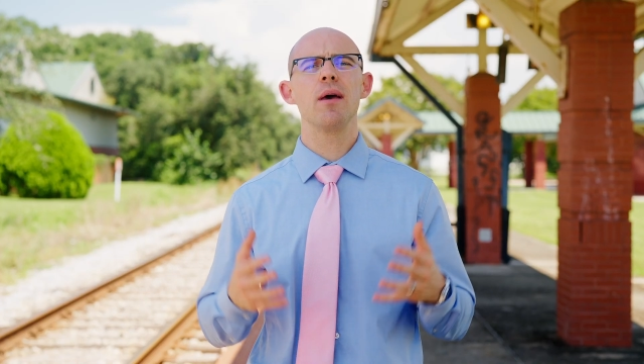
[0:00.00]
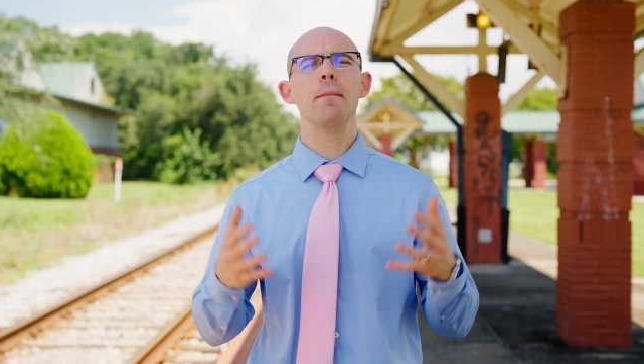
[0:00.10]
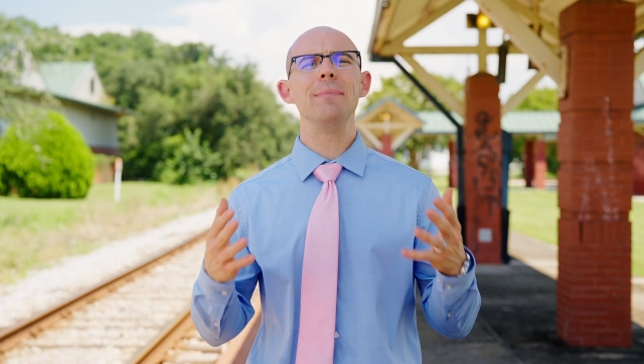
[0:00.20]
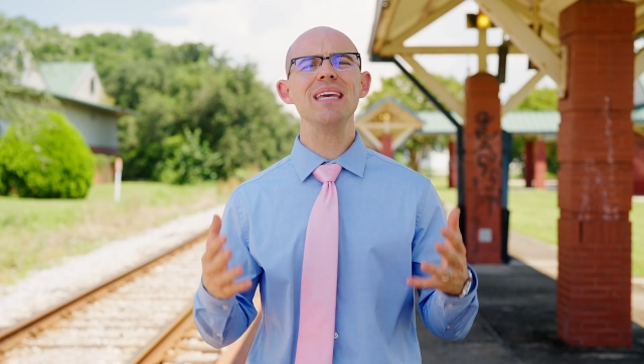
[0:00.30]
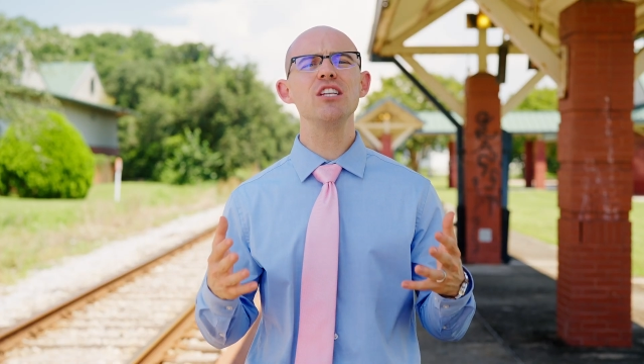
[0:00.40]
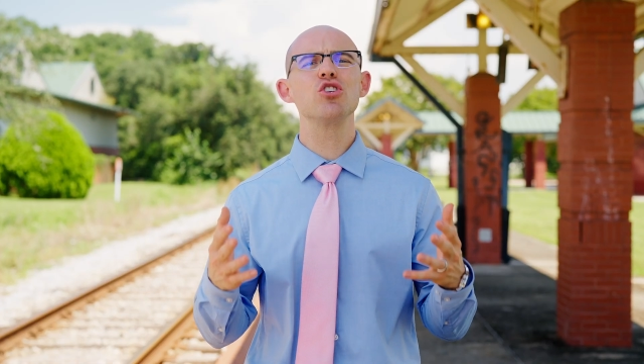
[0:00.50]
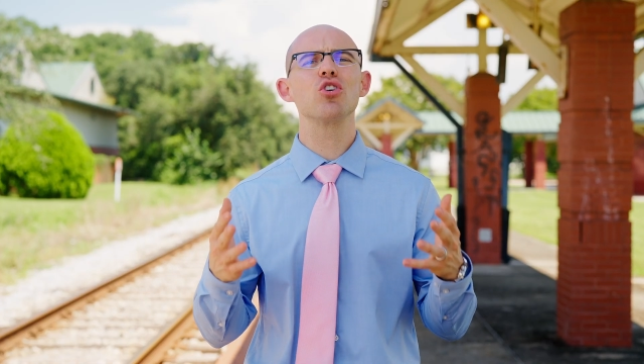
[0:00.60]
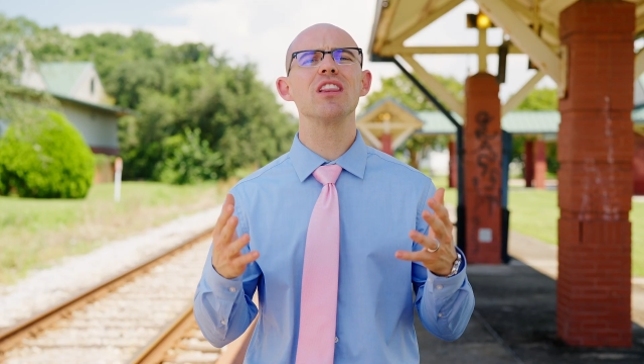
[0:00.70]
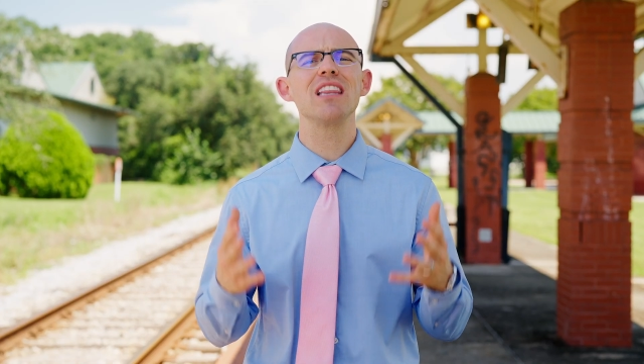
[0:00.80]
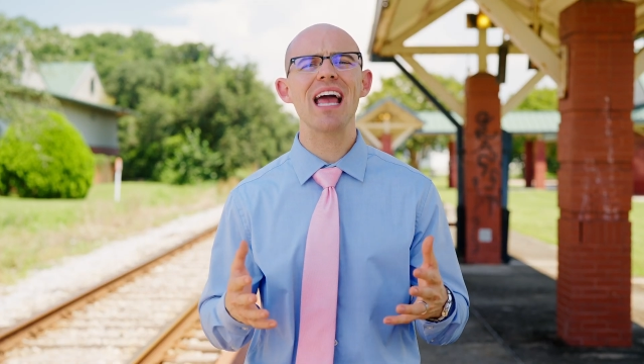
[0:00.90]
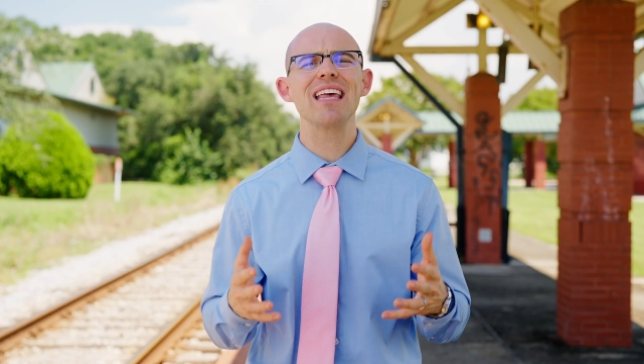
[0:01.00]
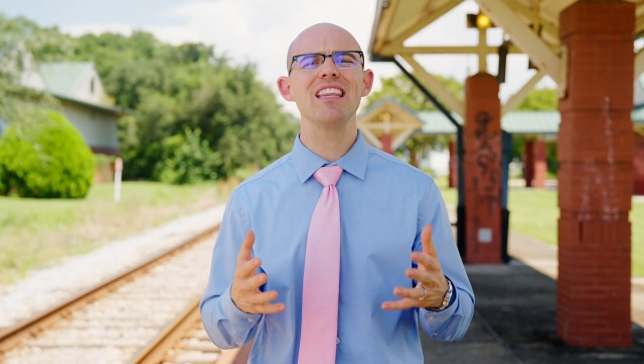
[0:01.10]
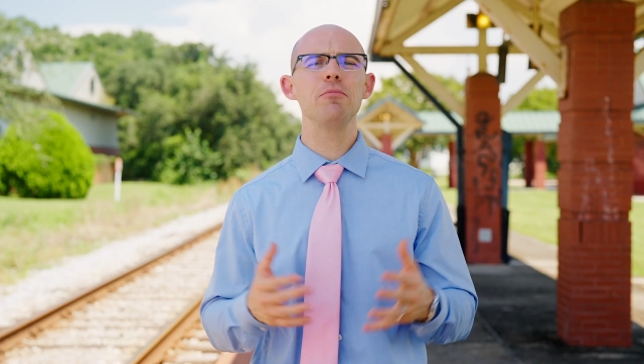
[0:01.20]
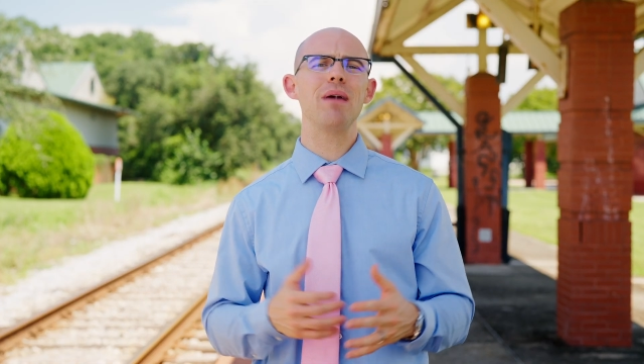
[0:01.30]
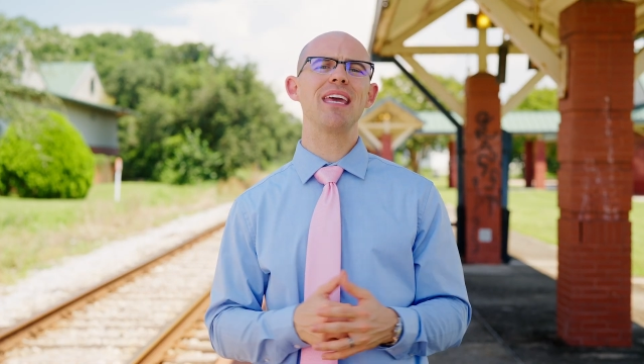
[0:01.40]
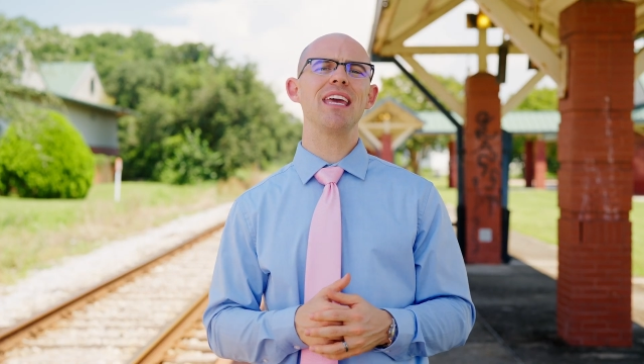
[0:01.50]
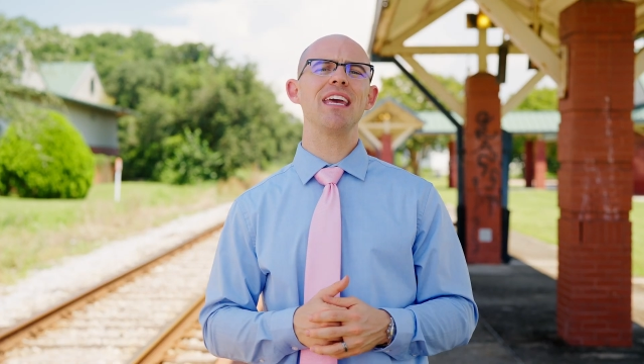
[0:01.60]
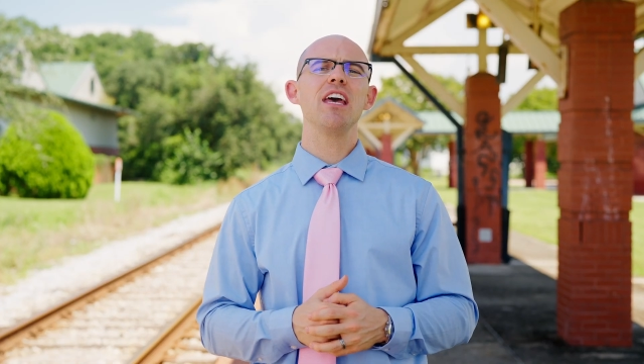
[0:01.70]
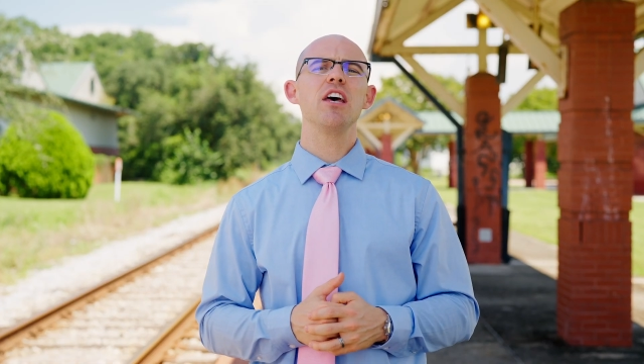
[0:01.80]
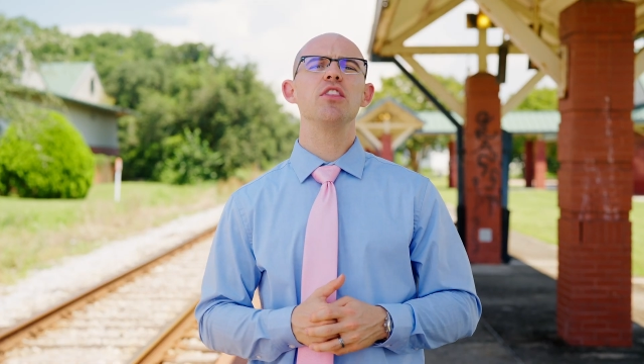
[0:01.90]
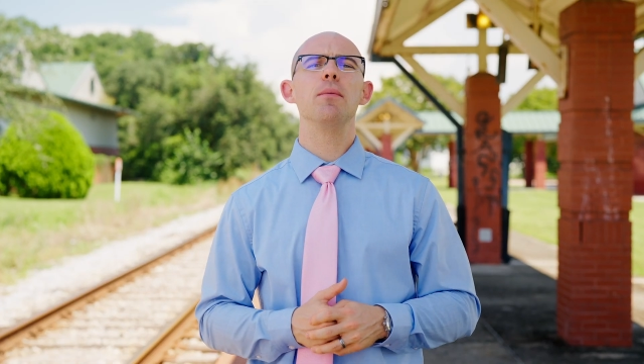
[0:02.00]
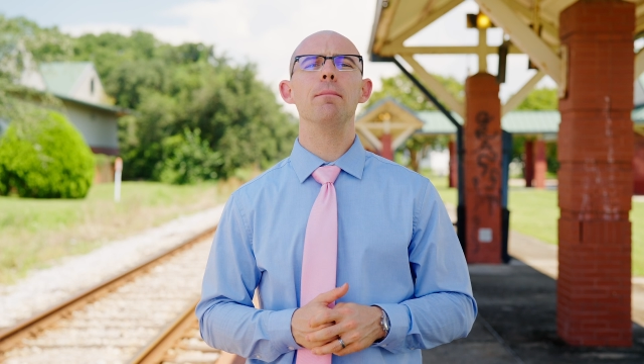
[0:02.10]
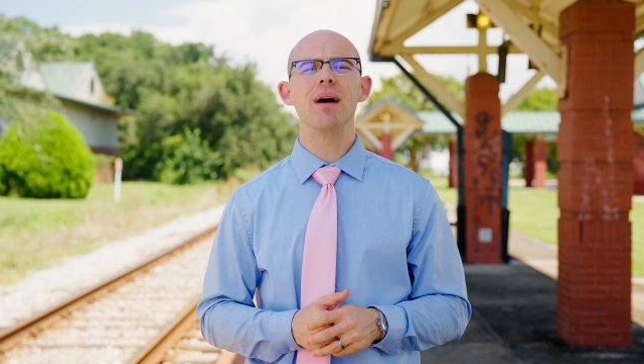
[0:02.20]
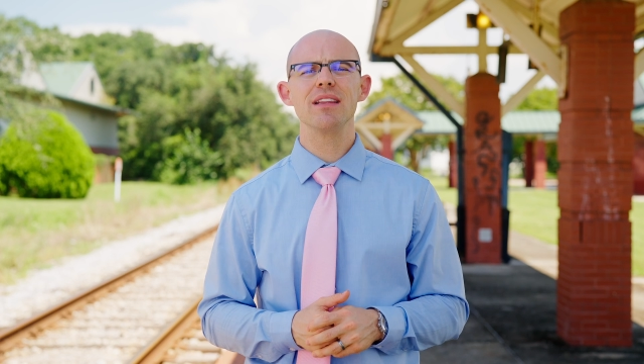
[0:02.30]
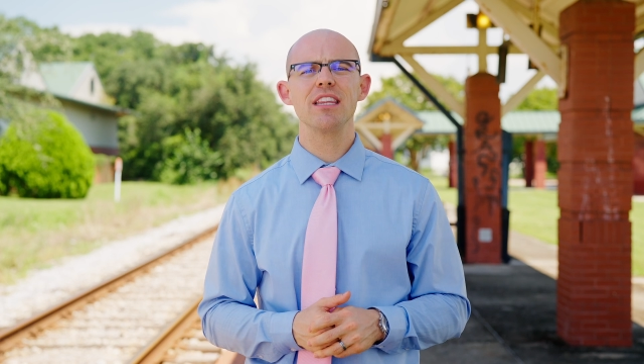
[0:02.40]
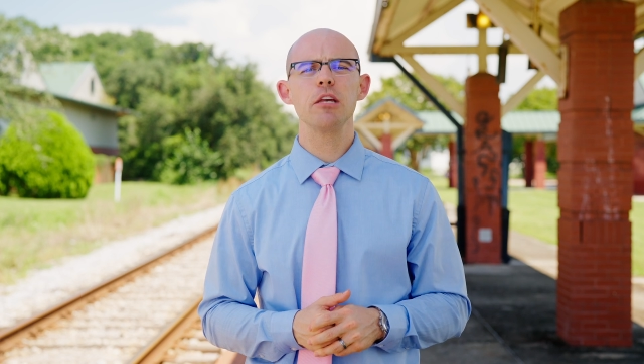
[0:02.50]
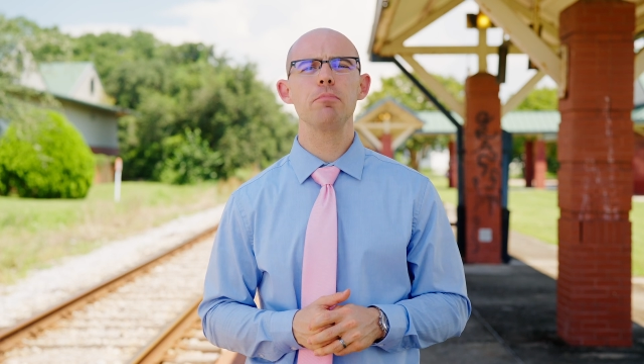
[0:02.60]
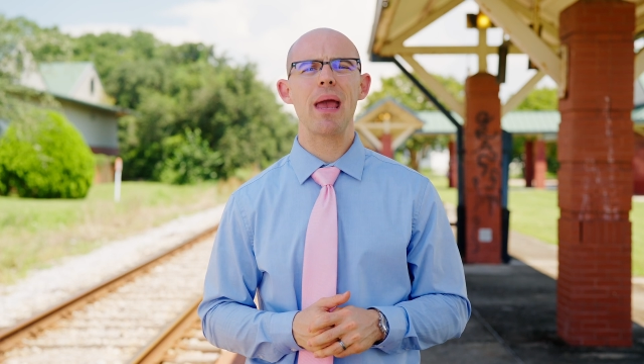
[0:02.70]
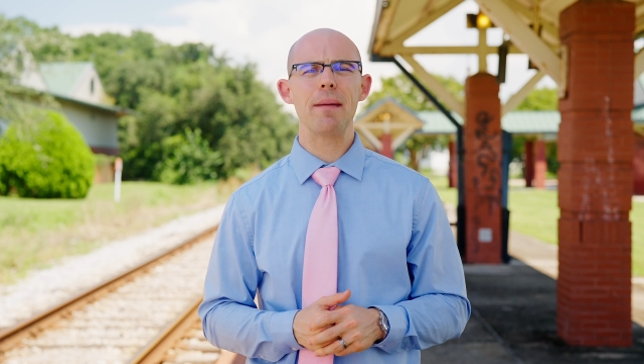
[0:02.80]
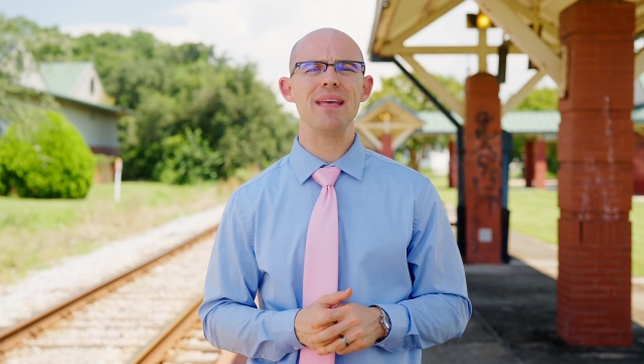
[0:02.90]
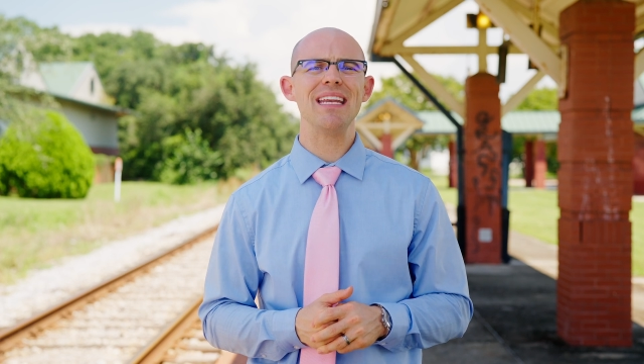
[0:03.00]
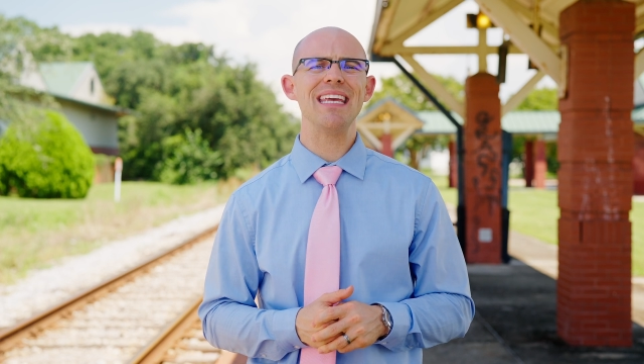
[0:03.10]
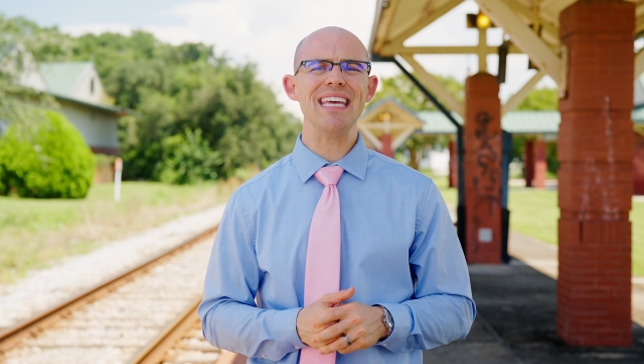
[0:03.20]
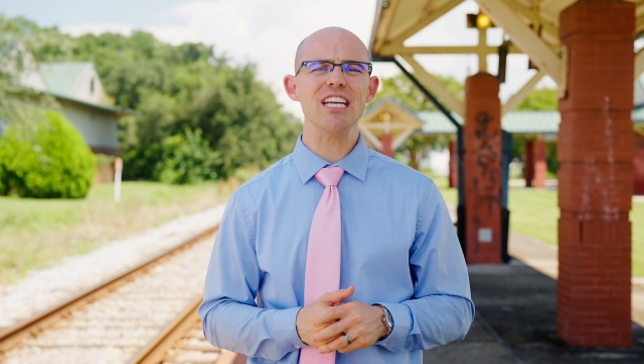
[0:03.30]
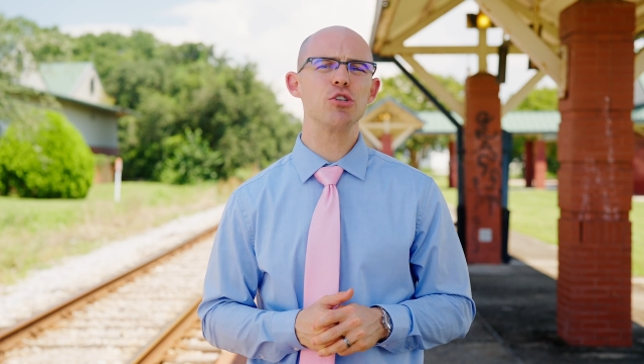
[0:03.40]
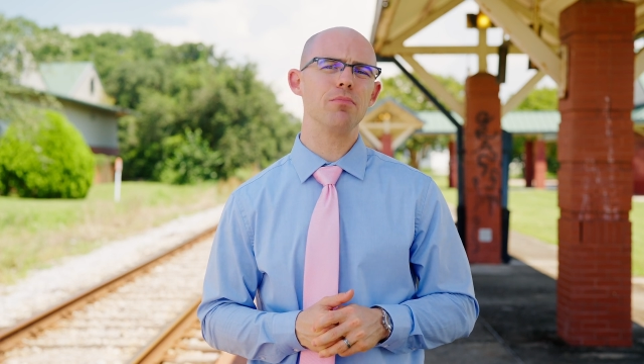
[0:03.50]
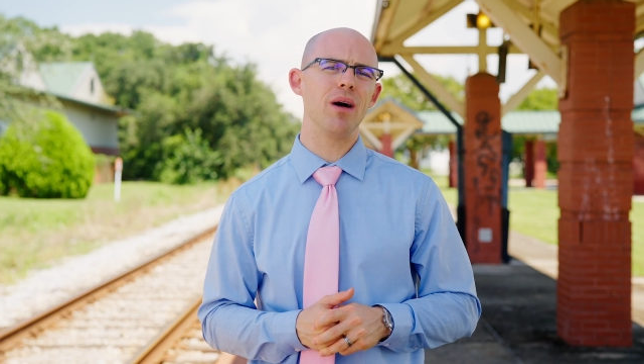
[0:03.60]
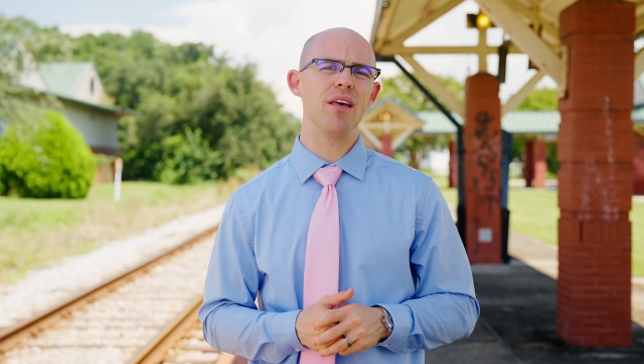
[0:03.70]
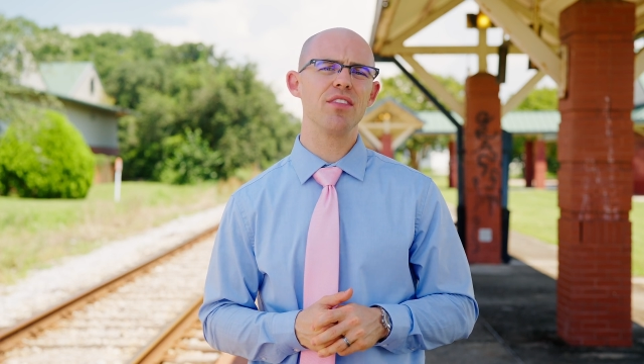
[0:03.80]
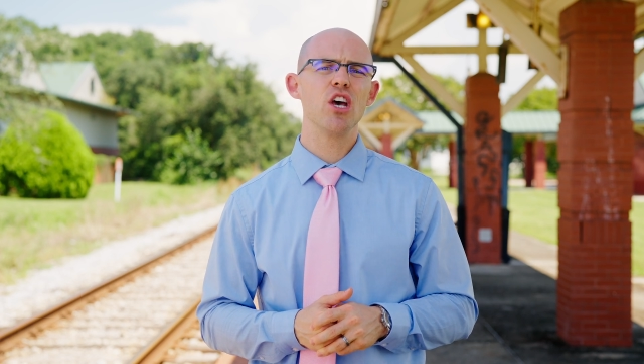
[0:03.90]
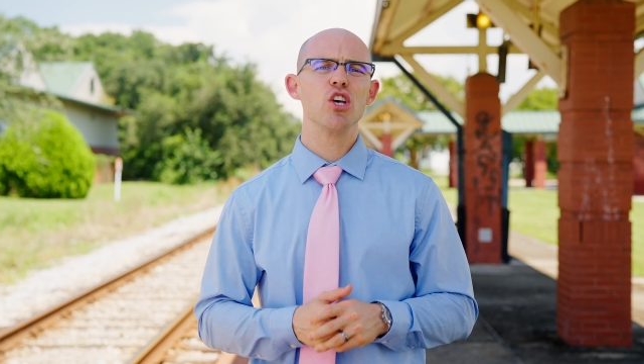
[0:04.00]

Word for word: means you're likely making the monthly payment each month.